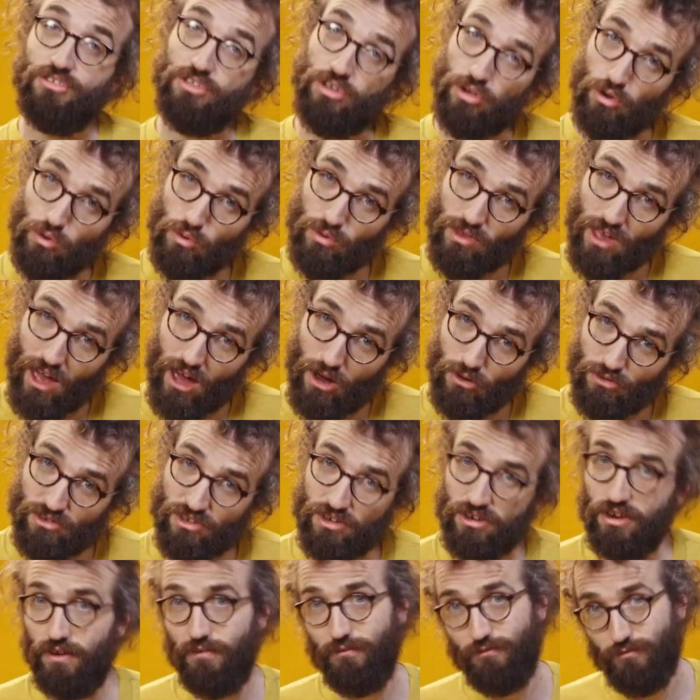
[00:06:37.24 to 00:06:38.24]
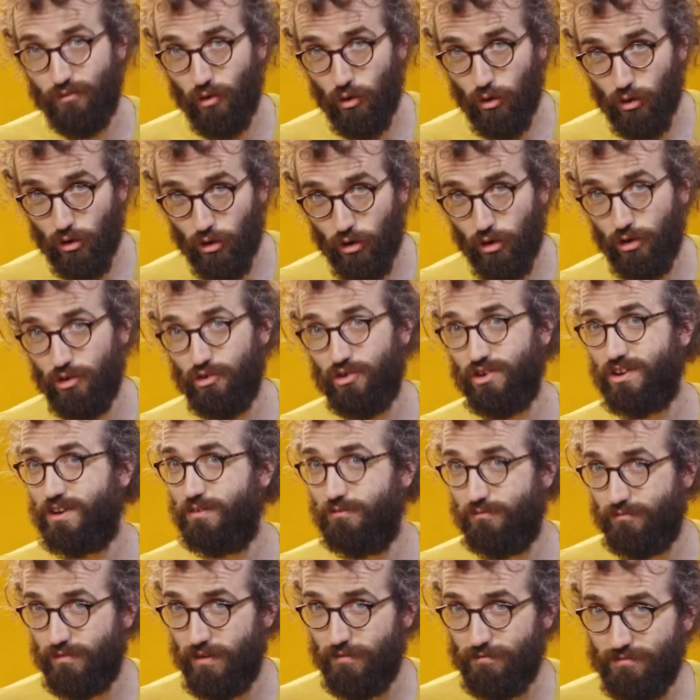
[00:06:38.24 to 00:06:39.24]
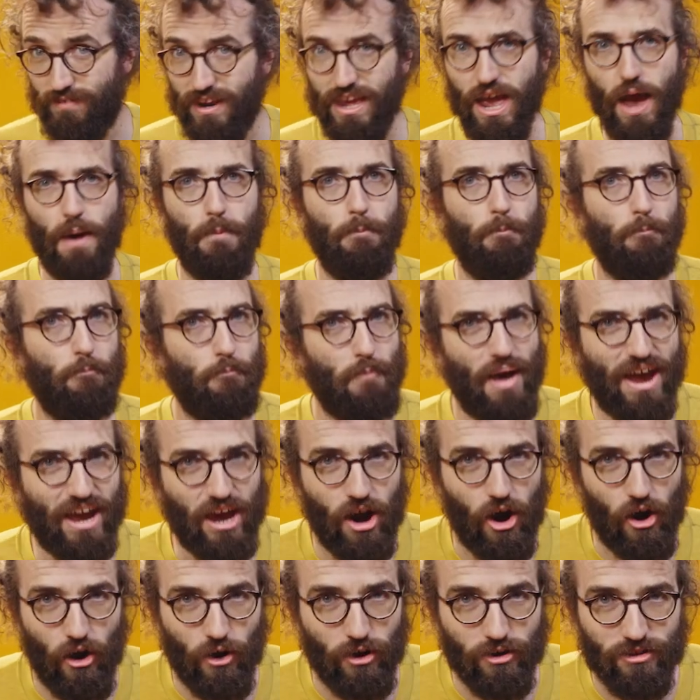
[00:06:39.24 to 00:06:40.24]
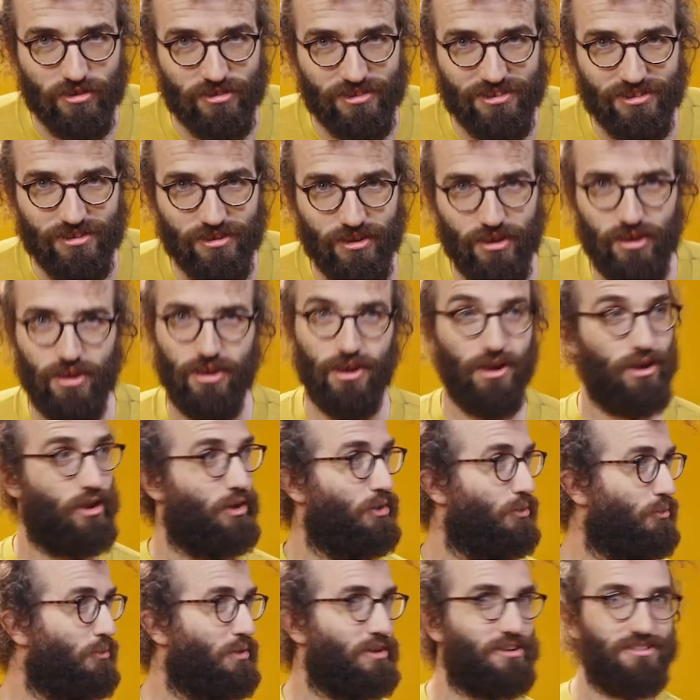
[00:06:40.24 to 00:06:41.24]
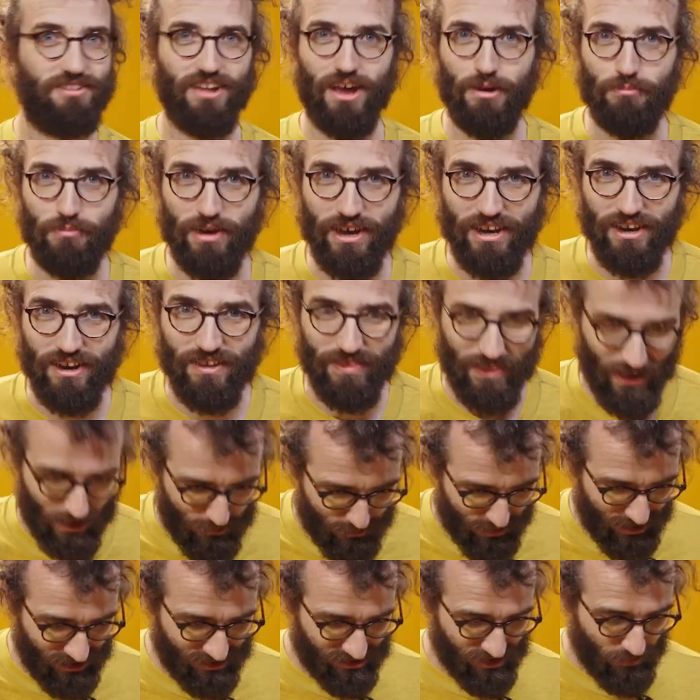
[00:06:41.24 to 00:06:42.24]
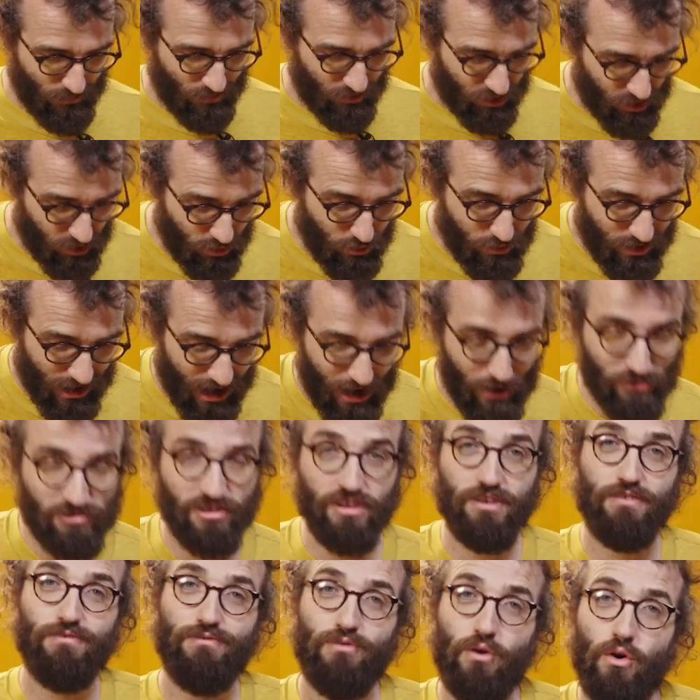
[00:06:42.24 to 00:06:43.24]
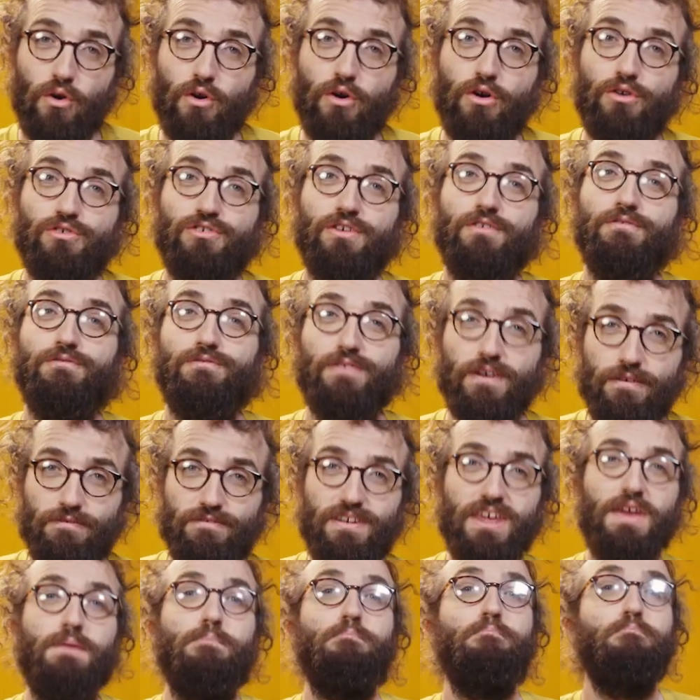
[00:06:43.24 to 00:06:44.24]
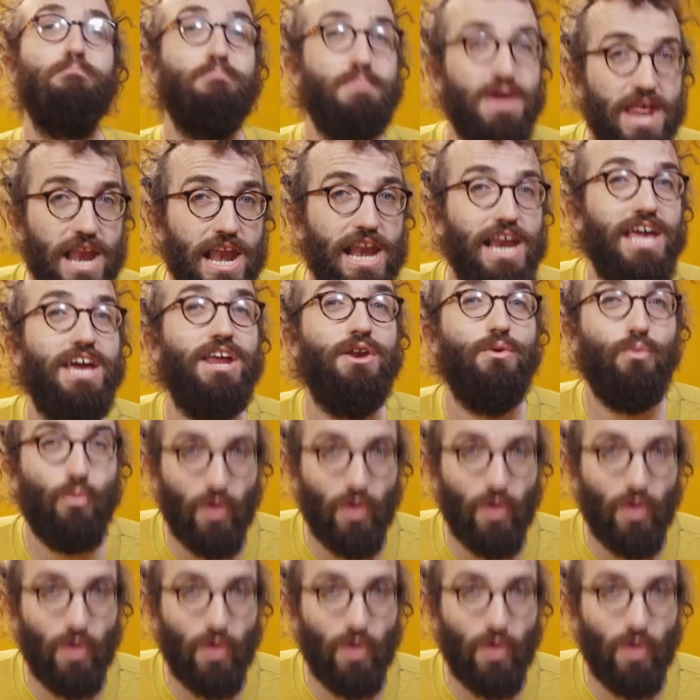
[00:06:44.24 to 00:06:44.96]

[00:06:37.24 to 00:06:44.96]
2,450 megahertz. What does that mean? That means 2,450 million